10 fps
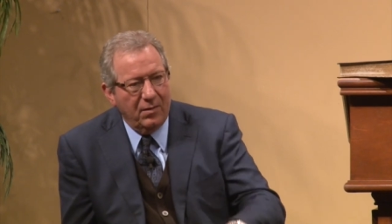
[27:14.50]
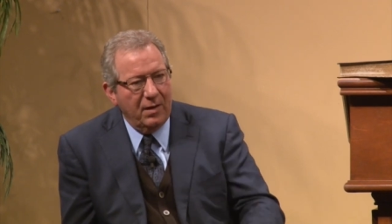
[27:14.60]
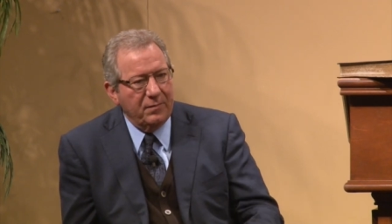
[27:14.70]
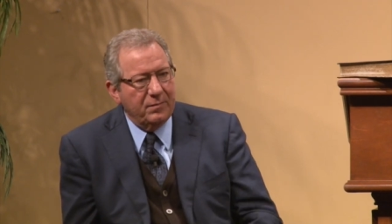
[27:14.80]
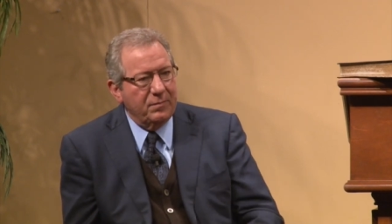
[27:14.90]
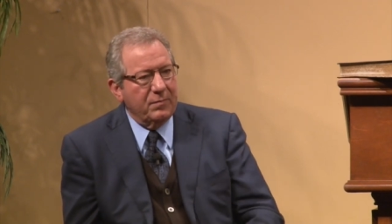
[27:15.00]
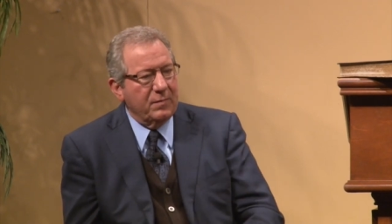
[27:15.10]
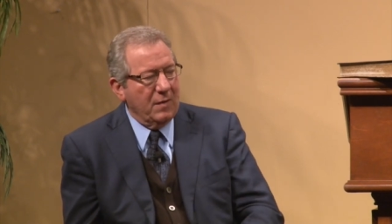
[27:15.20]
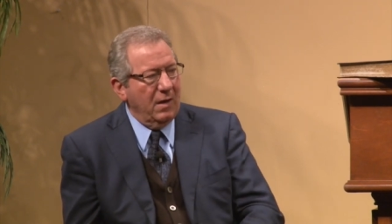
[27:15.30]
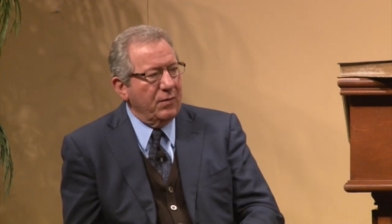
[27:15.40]
All right?
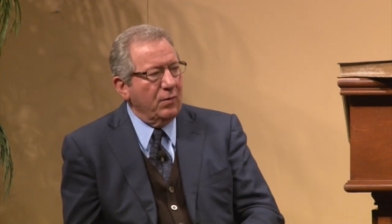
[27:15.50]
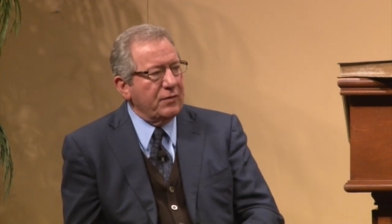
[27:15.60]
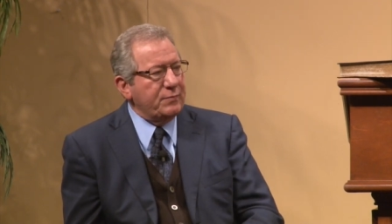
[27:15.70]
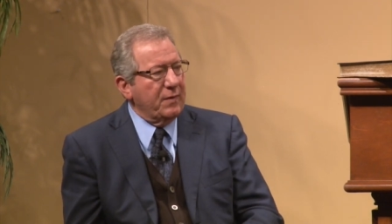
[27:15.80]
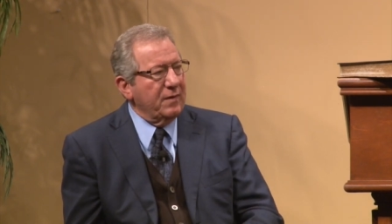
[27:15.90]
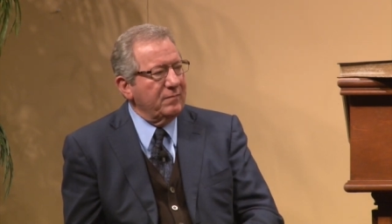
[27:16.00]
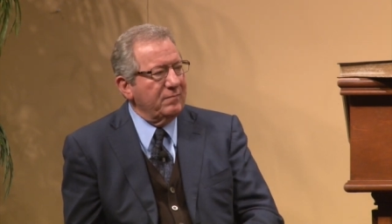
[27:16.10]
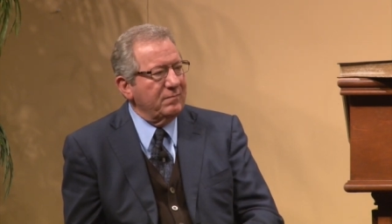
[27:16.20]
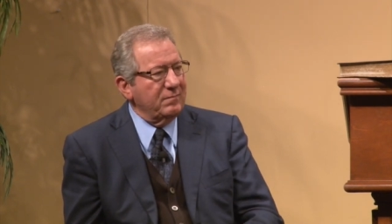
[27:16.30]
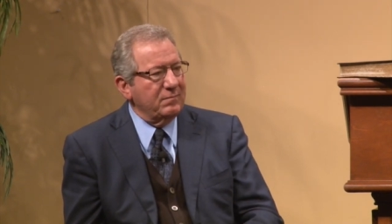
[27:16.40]
God the Holy Spirit,
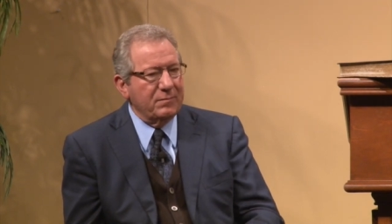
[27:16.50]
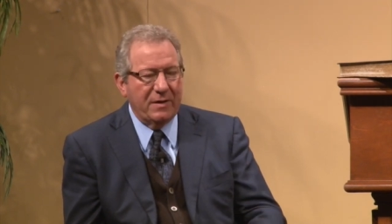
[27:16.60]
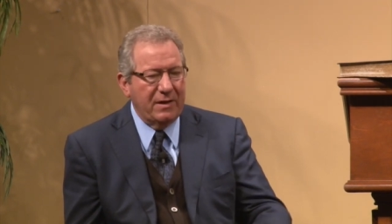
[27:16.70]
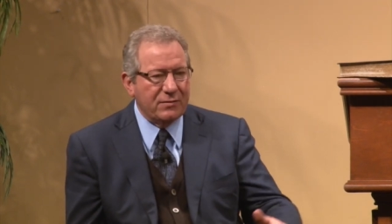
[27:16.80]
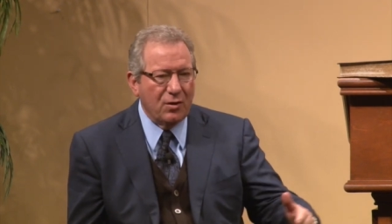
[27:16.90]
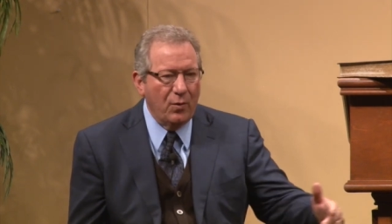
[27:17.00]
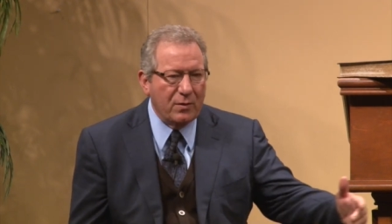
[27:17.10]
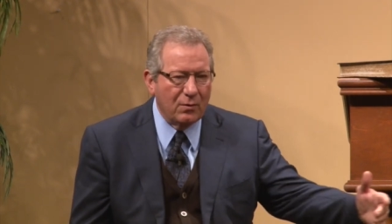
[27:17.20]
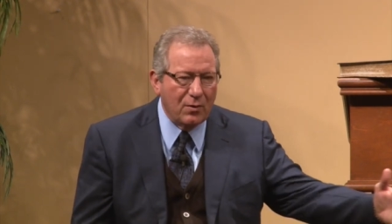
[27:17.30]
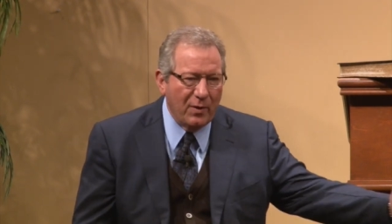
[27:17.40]
but He's co equal,